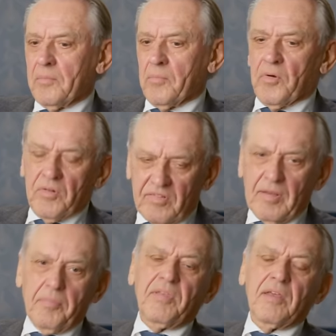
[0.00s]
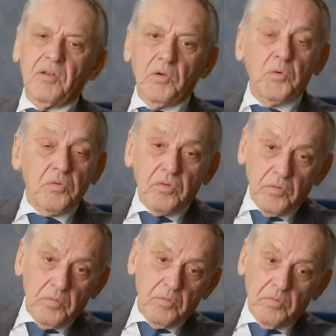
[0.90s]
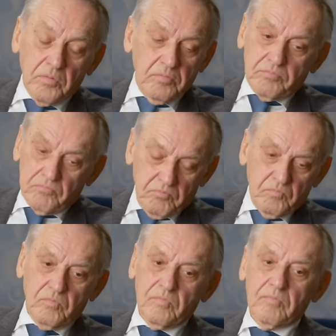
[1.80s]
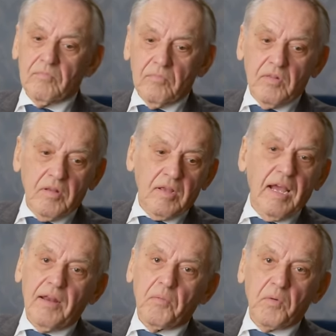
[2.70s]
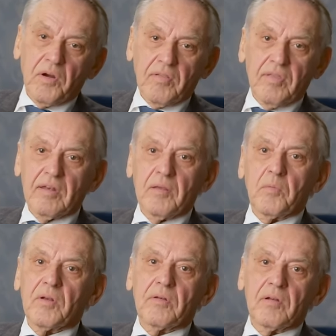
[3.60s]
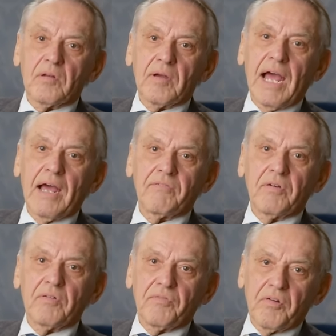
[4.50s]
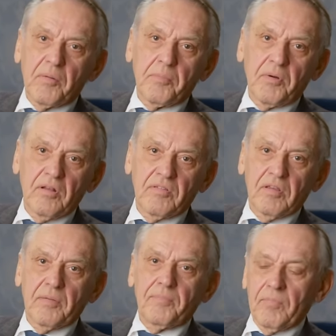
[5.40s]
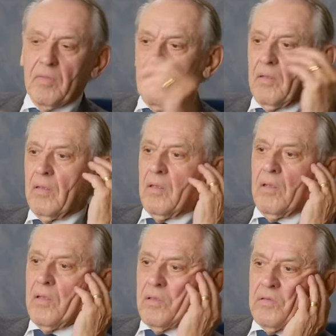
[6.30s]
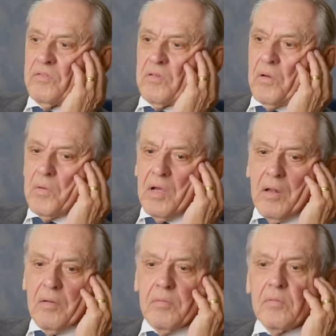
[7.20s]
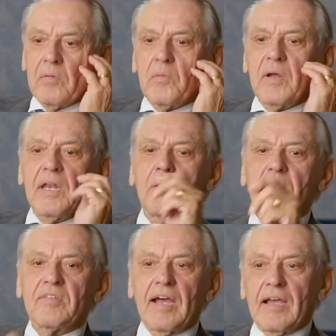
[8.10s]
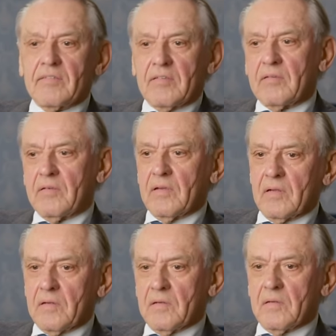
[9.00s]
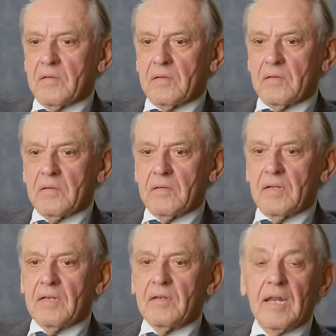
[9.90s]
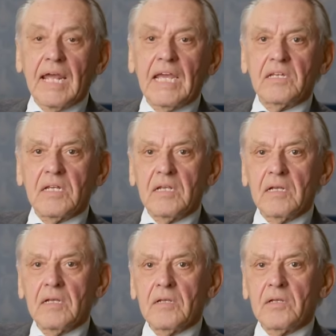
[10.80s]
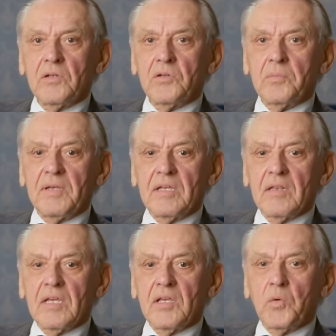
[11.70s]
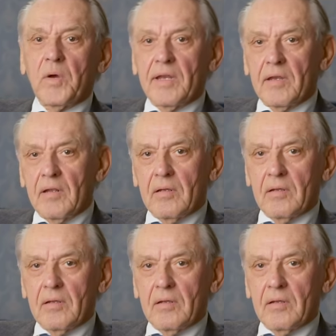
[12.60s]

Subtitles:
brought something new to the kind of work that he wanted to have on foreign policy. So when he was asked in 1980 to be the UN